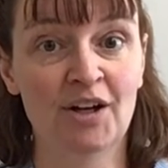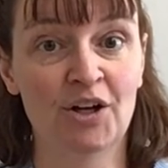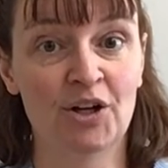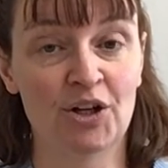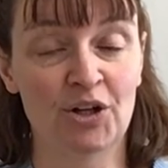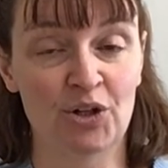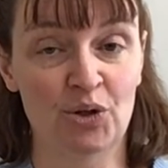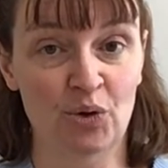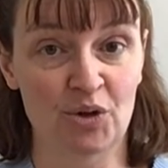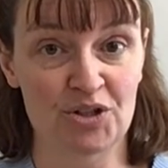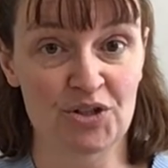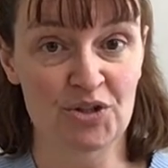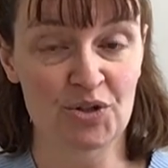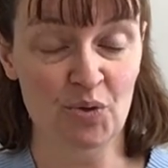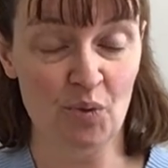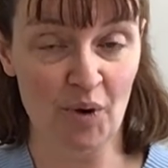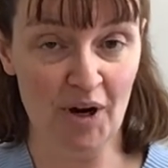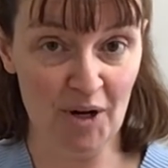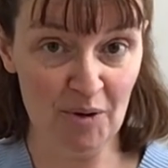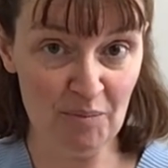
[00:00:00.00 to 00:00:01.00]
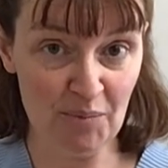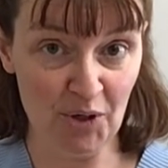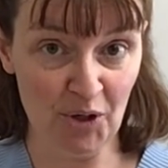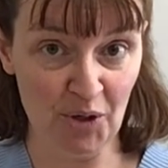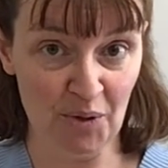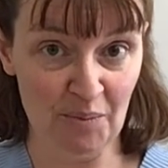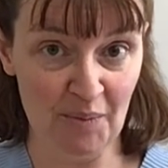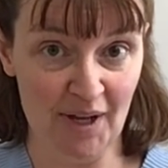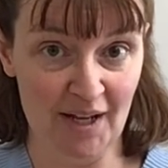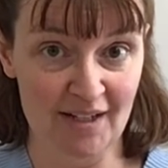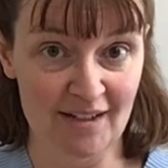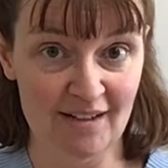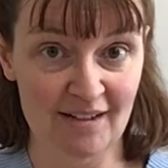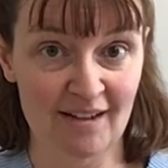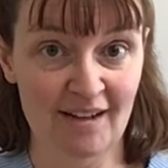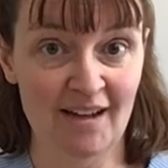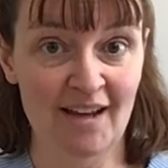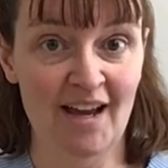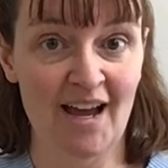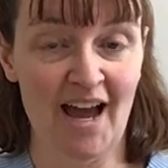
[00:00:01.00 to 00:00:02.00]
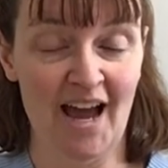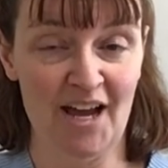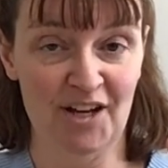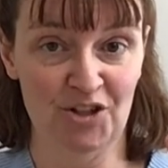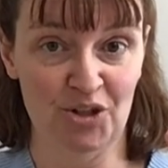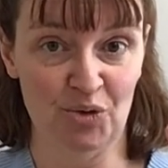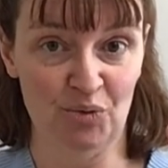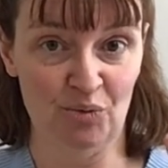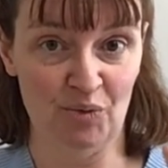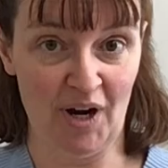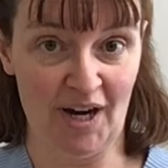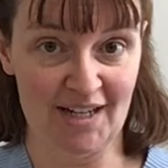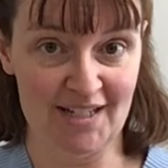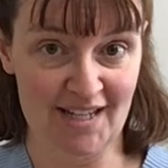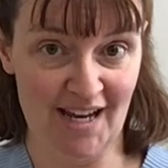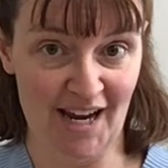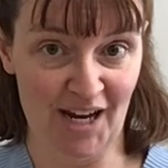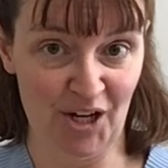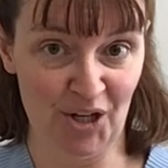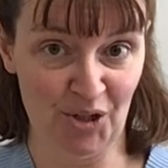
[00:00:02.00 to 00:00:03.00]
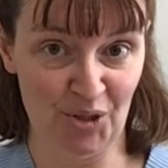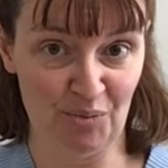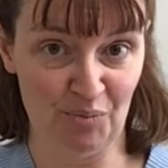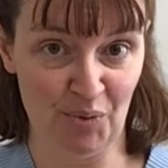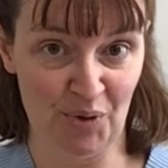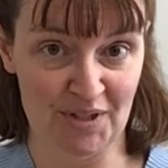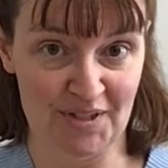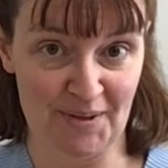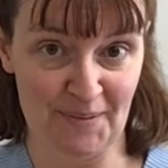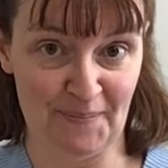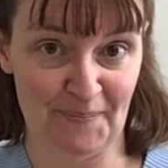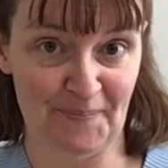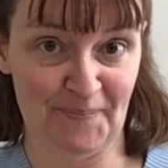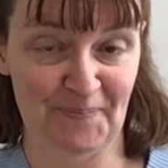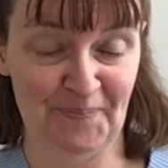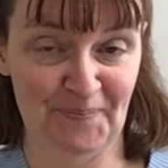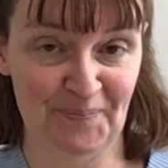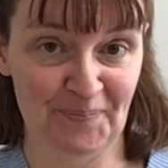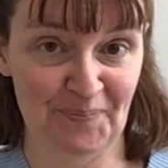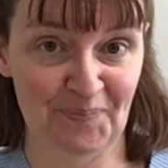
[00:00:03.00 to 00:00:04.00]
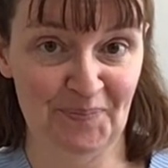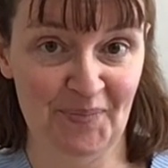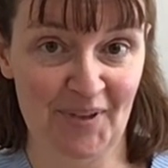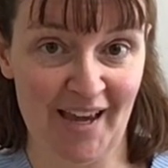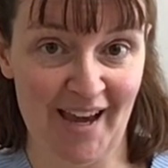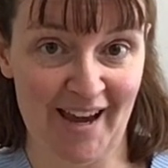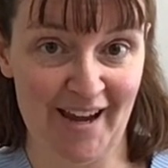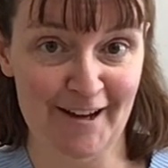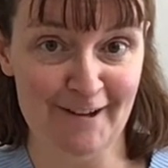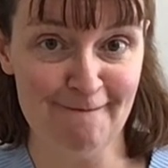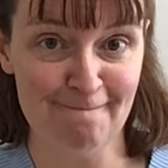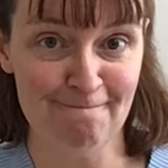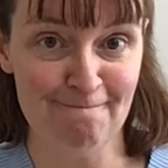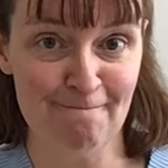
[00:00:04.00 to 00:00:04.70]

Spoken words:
your square pyramid, and your rectangular prism. Okay?